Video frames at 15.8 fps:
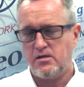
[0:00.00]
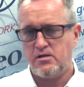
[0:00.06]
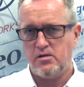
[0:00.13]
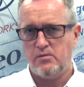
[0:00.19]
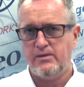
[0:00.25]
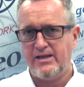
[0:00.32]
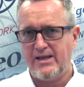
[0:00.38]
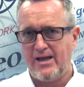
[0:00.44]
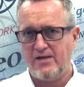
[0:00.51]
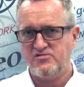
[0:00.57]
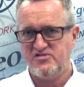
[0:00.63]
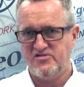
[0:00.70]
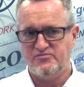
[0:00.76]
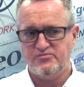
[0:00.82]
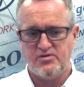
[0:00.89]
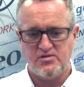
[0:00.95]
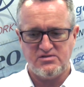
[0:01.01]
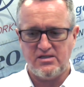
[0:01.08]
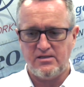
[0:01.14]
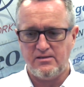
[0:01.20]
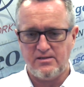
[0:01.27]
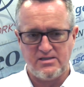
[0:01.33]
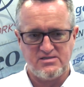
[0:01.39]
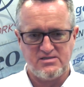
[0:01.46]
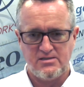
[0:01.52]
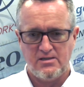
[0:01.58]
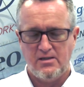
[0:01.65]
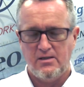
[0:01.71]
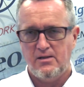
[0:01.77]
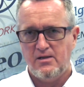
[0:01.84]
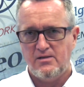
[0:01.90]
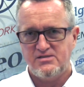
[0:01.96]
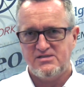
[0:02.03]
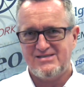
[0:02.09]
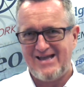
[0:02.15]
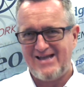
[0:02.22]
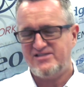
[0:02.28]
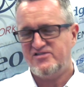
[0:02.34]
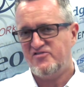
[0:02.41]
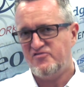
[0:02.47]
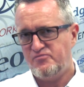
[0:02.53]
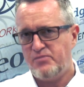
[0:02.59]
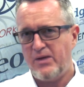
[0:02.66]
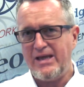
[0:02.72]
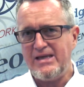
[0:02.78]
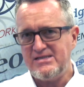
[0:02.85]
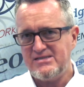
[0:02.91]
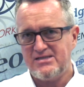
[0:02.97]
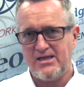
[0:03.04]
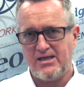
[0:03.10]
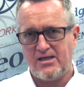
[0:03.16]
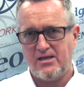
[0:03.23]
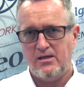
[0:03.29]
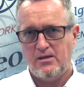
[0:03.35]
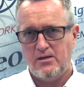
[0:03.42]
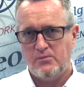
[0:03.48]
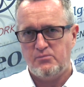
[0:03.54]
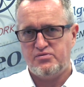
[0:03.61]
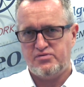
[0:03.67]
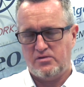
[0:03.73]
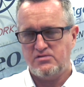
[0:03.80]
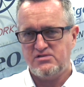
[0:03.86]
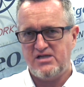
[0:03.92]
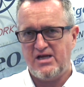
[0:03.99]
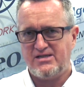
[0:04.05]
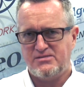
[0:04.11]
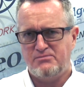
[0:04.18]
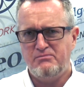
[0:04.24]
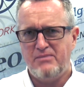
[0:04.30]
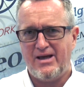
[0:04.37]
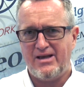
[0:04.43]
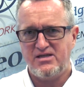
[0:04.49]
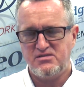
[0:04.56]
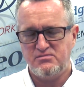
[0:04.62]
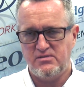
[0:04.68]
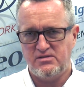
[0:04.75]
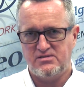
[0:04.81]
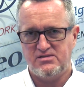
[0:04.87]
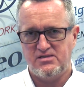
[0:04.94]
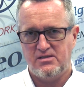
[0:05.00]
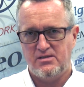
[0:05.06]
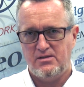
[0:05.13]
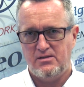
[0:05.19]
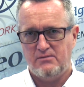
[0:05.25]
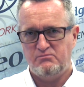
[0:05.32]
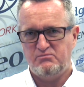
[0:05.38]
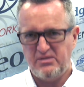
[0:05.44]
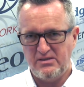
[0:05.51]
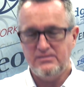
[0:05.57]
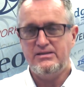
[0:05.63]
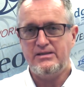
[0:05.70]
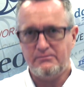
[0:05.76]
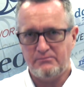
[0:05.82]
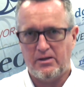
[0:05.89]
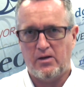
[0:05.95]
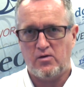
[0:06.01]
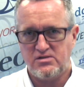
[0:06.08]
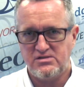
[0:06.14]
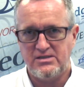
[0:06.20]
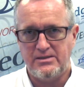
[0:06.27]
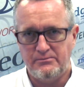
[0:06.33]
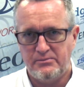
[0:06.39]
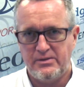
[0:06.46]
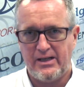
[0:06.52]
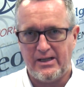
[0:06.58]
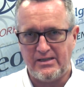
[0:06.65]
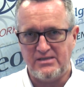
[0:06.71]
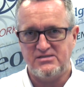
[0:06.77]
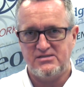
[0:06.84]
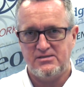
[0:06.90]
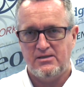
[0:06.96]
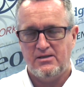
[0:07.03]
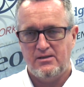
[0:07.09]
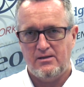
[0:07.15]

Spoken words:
are coming out of putting this set of basic project management building blocks in place.